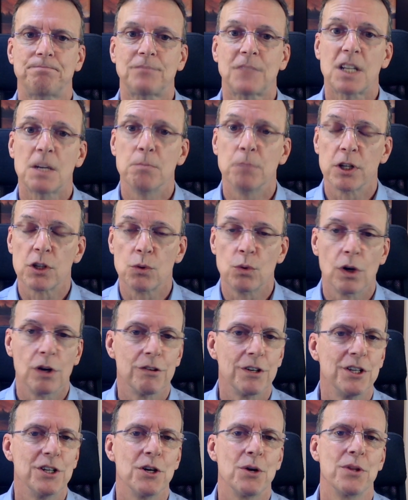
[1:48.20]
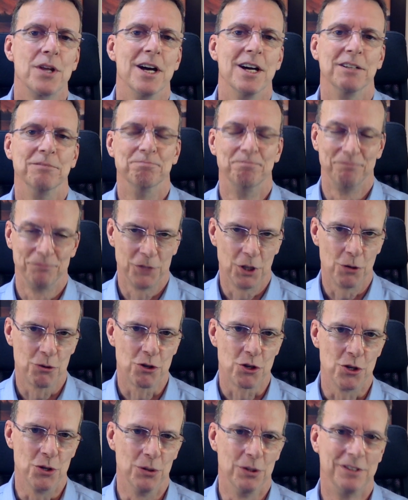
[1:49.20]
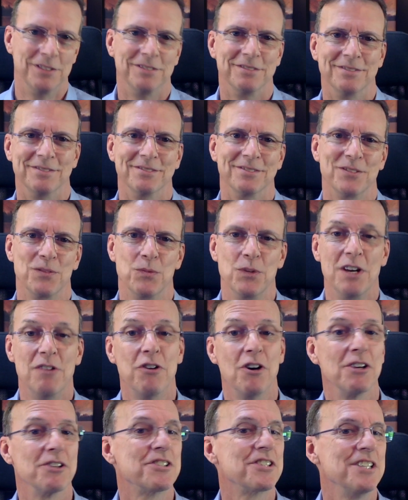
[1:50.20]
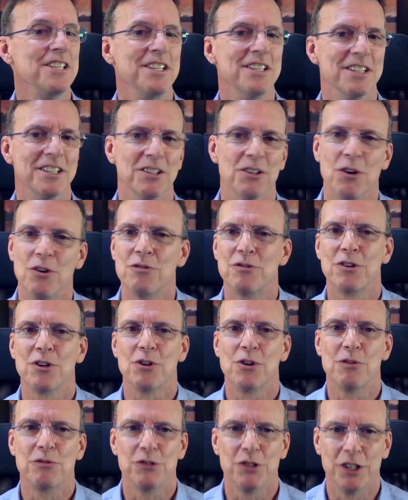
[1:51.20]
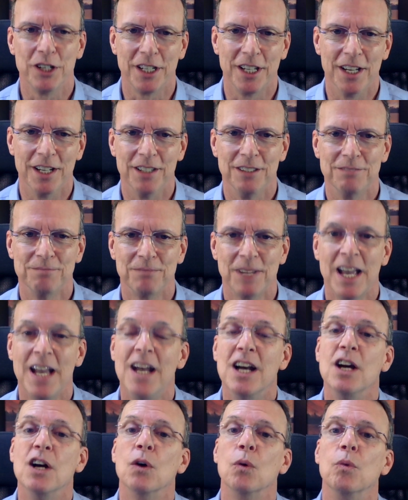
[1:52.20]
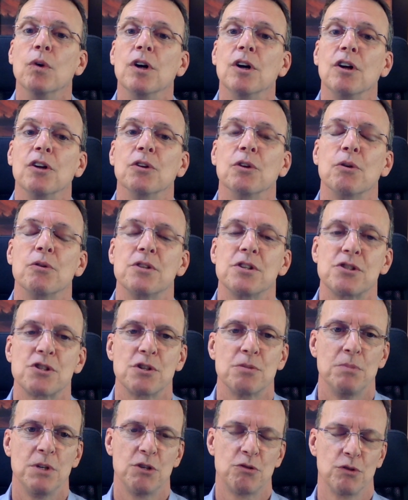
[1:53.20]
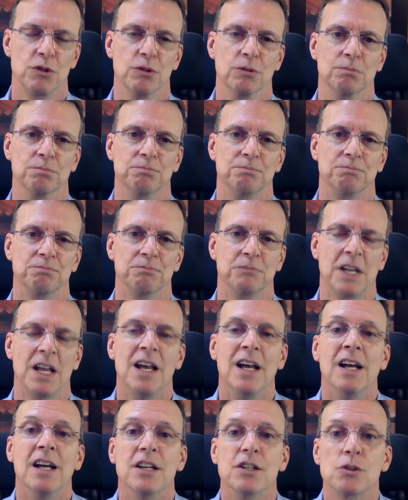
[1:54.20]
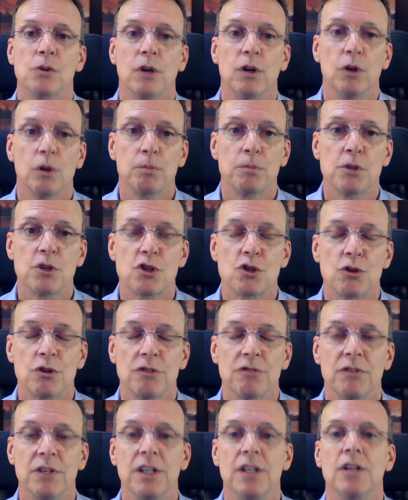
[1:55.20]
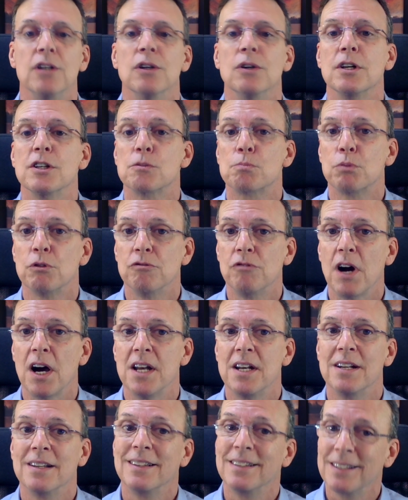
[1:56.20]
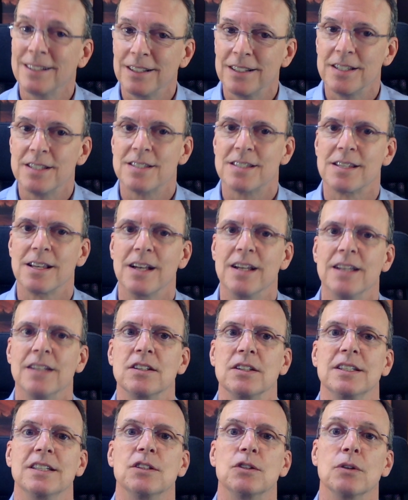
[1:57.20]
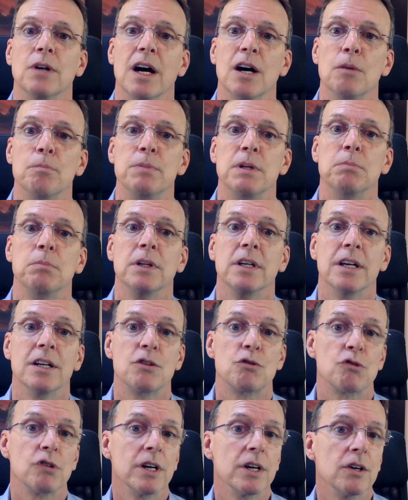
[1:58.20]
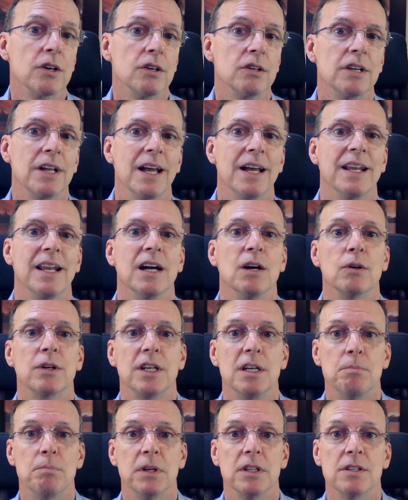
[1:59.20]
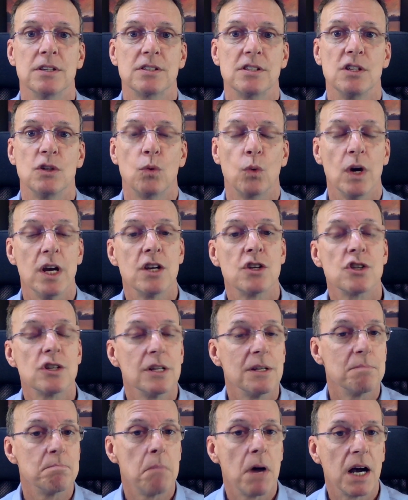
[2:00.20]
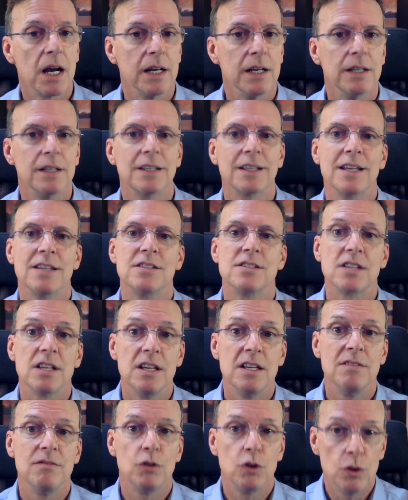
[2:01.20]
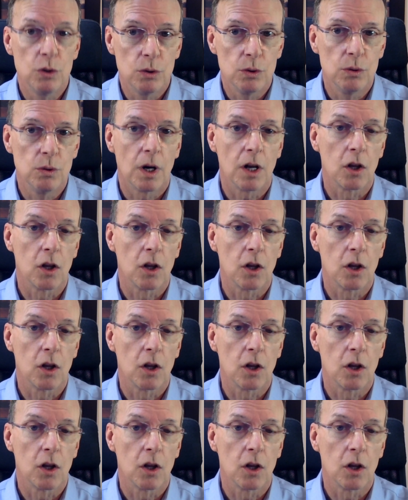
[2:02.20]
But you already know that, don't you? We've all seen it over and over again. We all know this to be true. So I hope this short video has provided a little insight into how people get triggered and how keeping this equation in mind can save you a